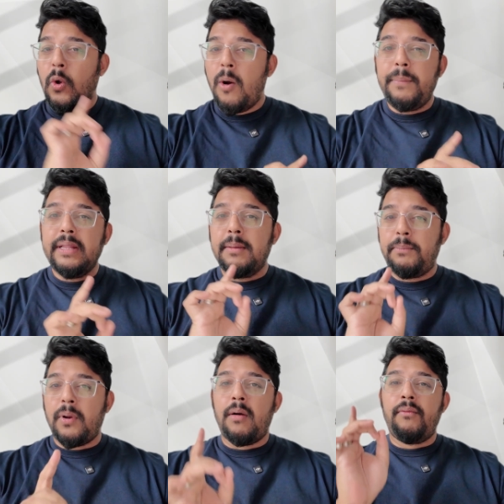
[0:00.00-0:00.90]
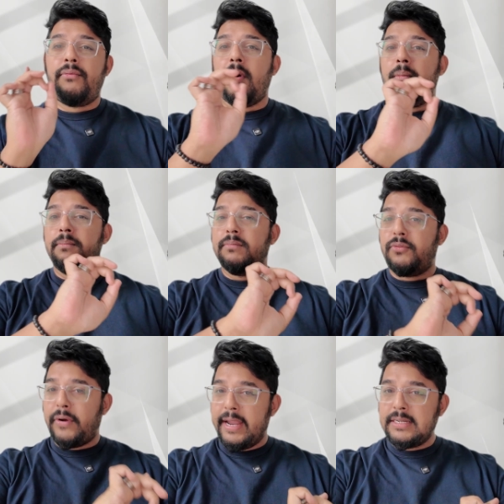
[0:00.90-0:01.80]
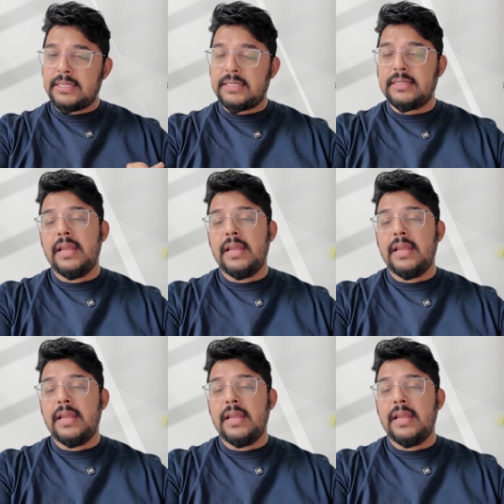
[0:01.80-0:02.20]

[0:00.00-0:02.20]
copy the prompt from threads